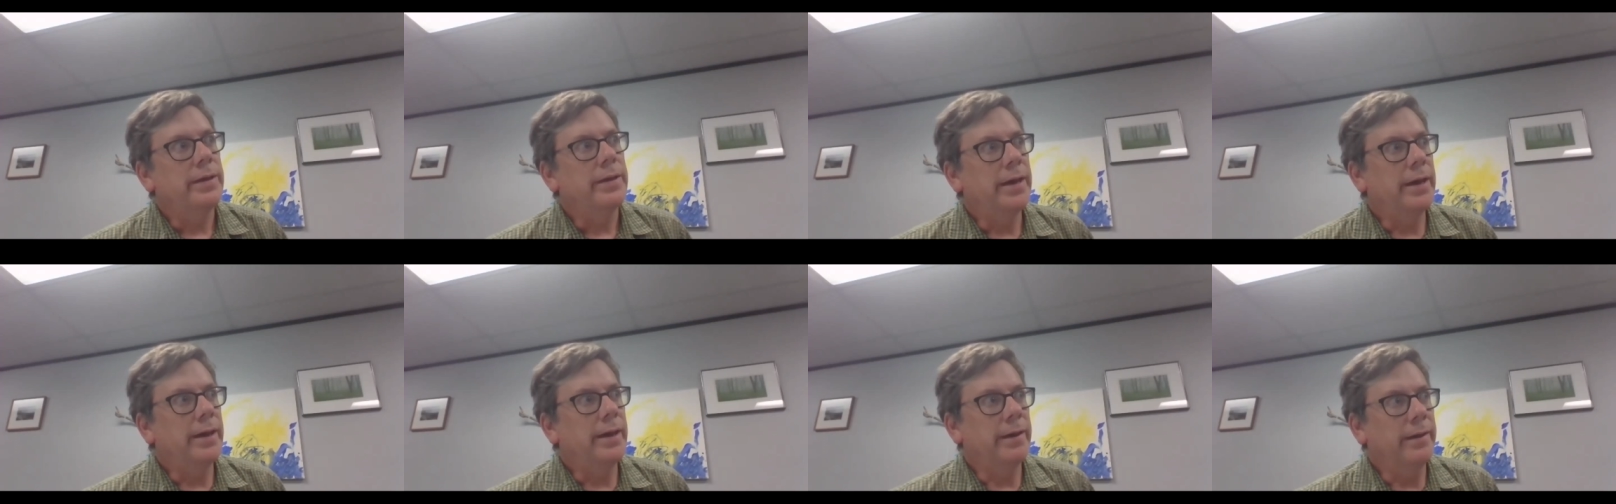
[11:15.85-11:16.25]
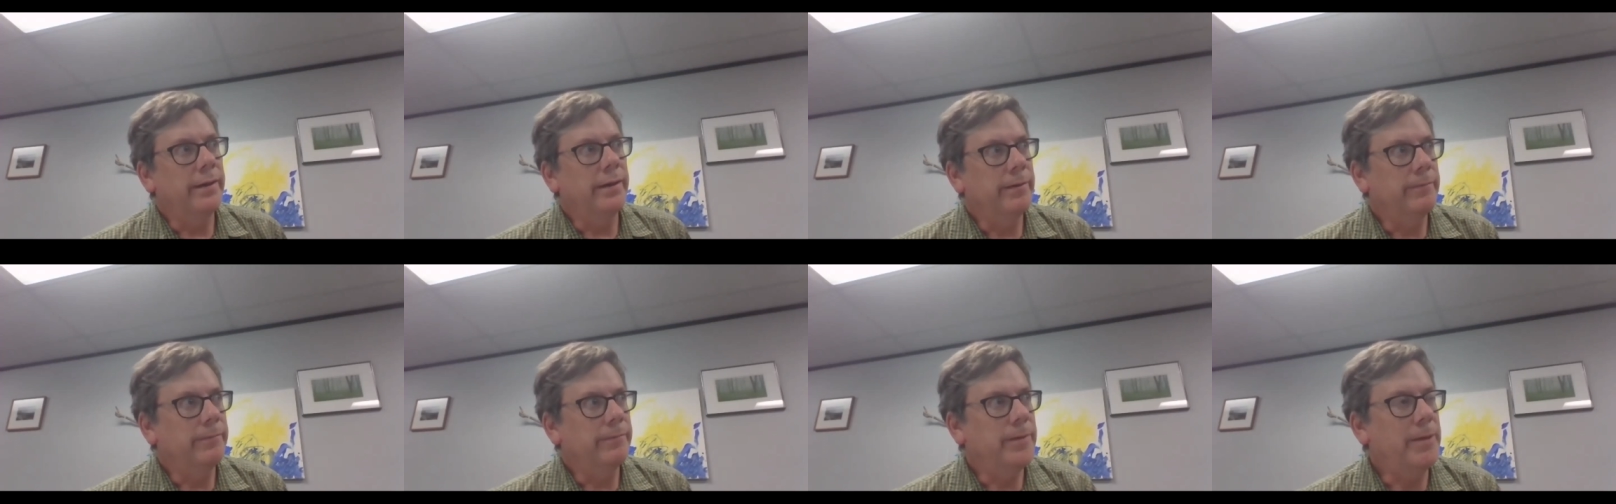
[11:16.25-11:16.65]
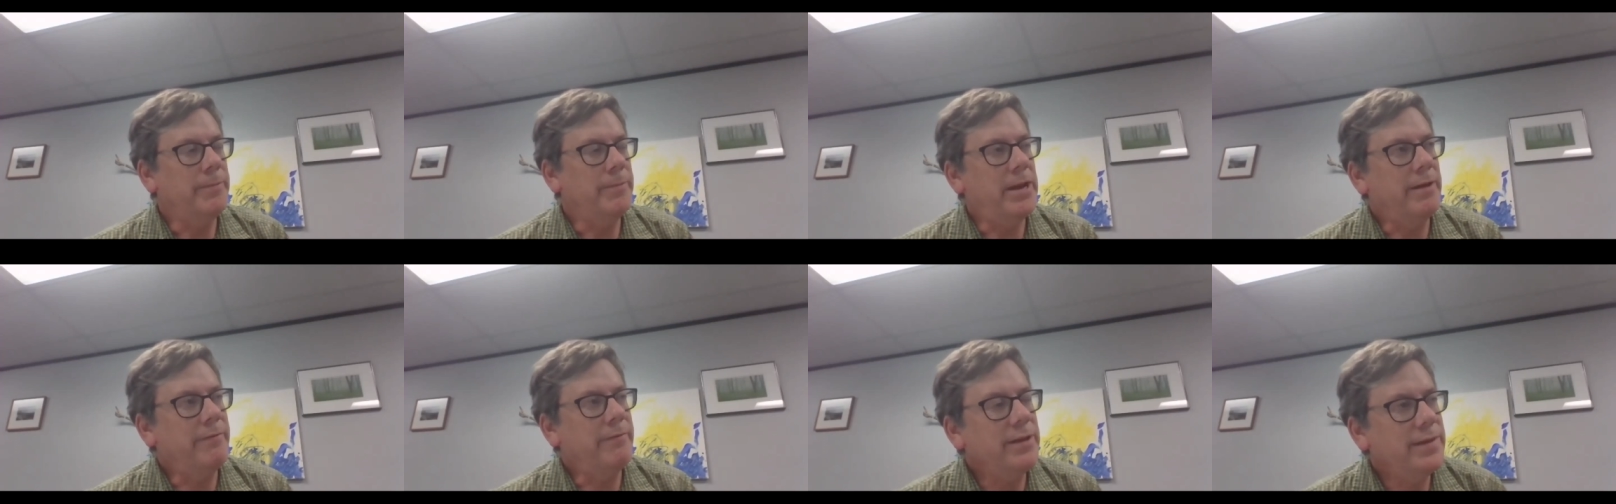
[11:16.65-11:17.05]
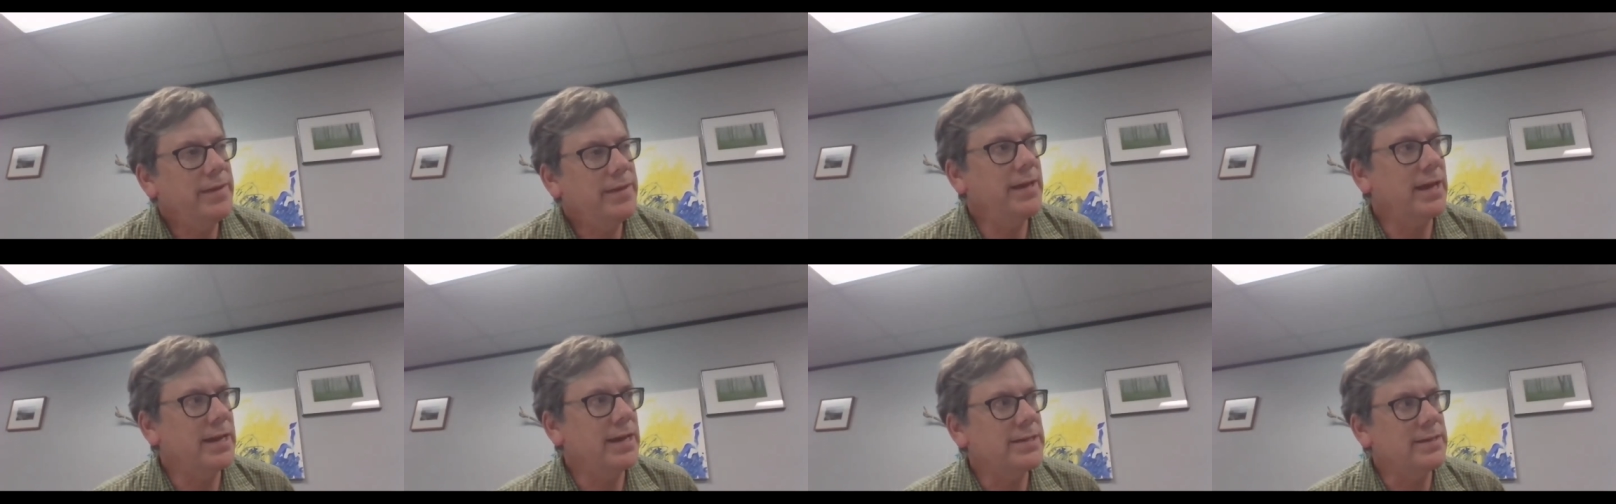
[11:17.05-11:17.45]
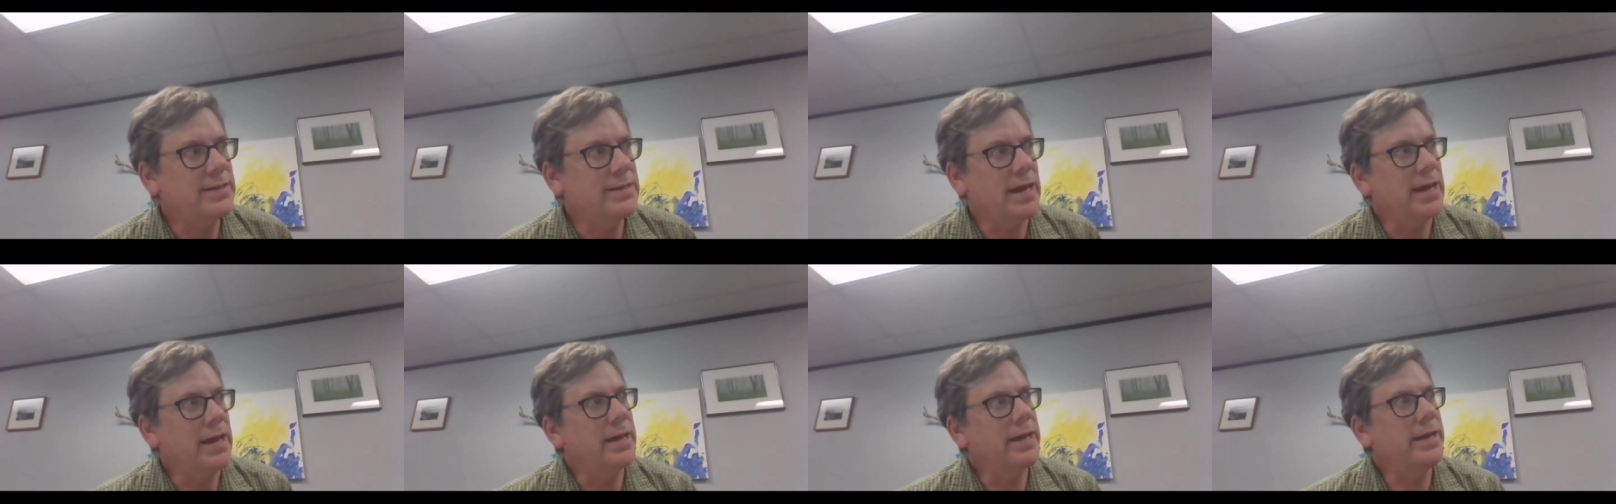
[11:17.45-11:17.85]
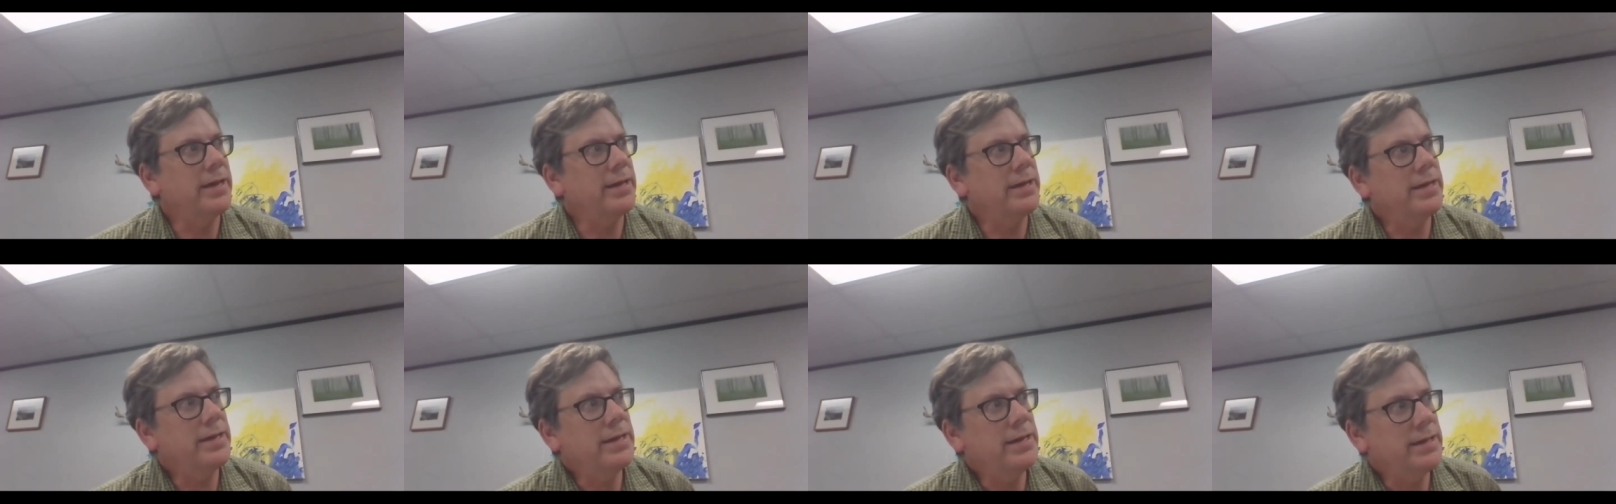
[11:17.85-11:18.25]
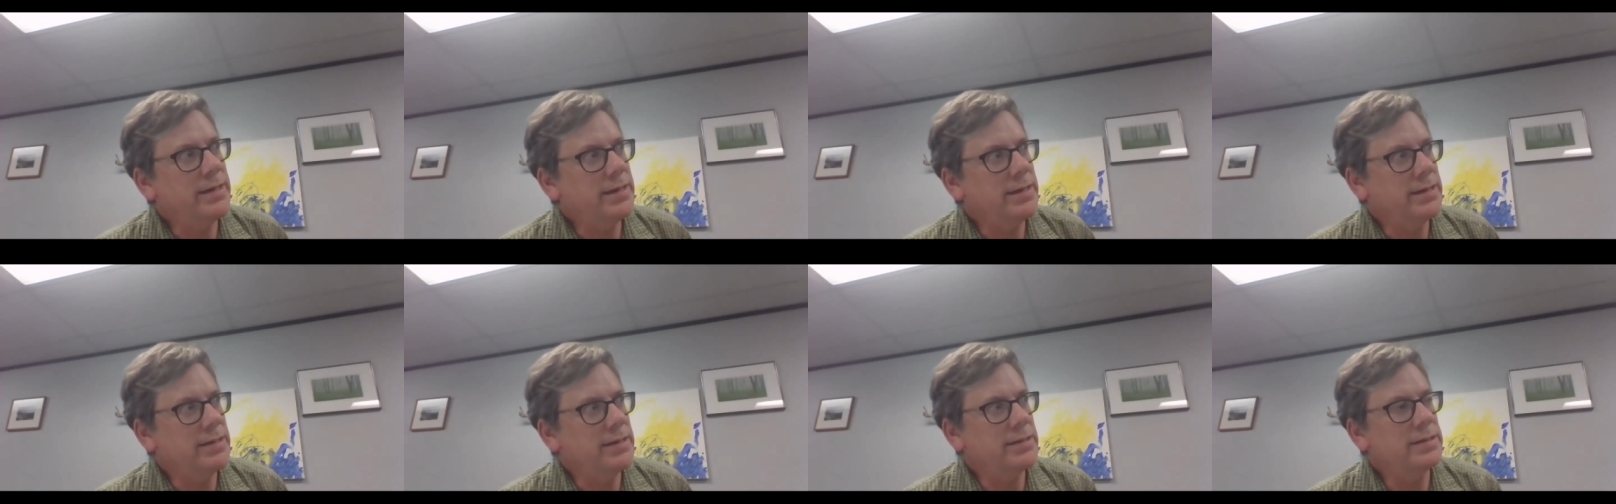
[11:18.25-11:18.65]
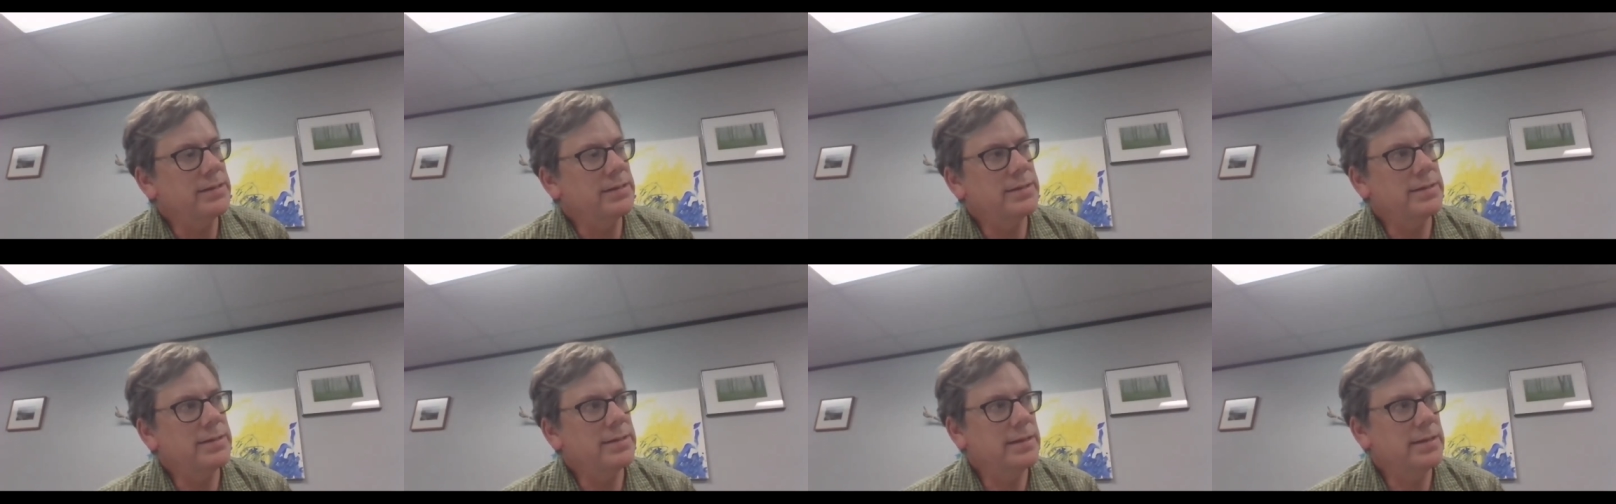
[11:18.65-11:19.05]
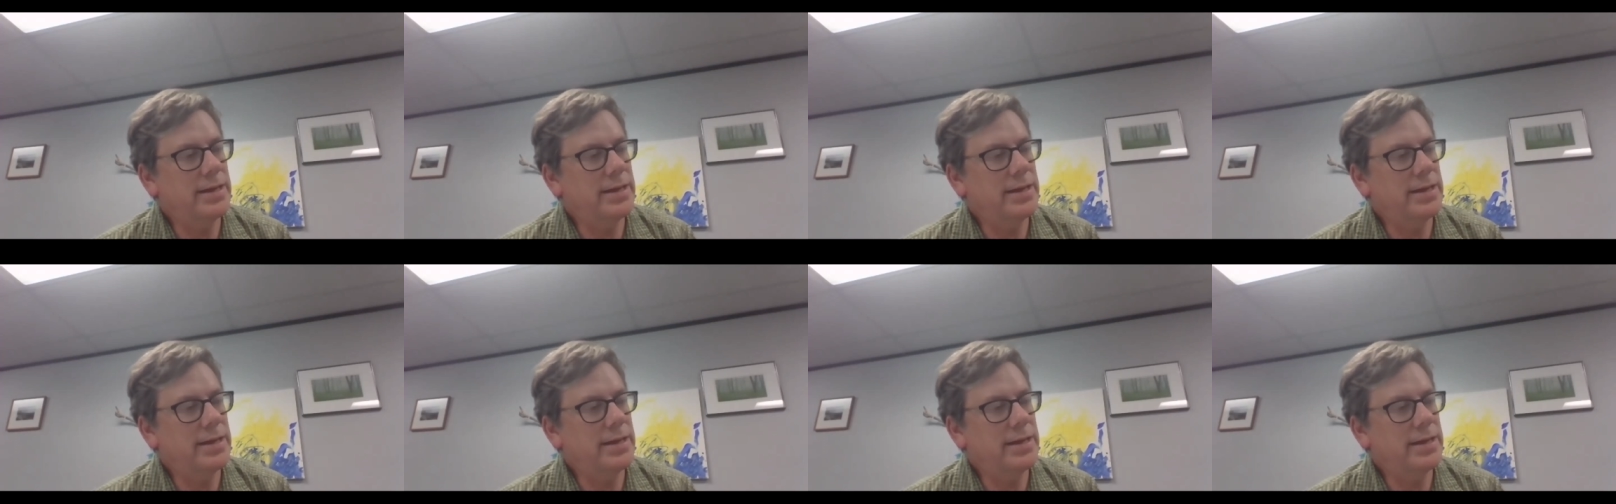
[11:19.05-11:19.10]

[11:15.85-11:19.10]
Um, I mean everything I say is.